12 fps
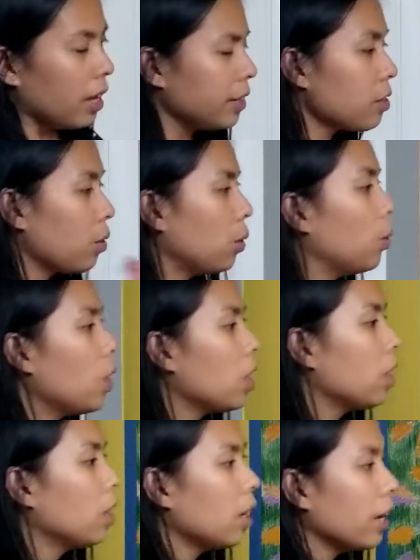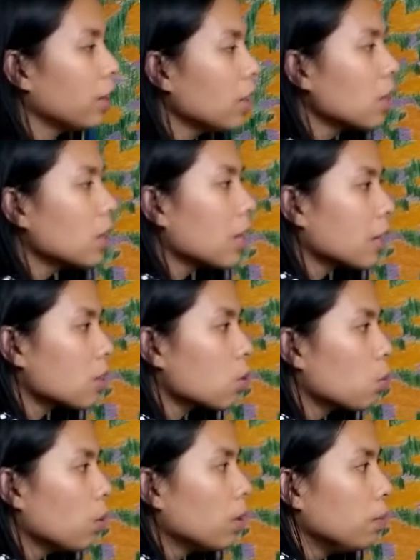And so I think that's
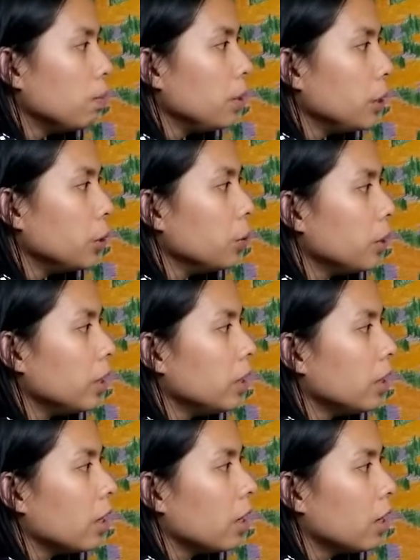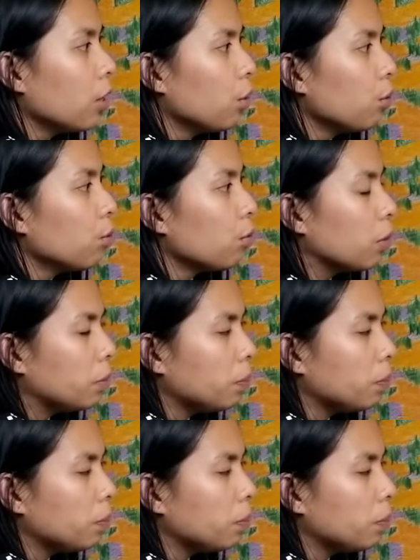one beauty of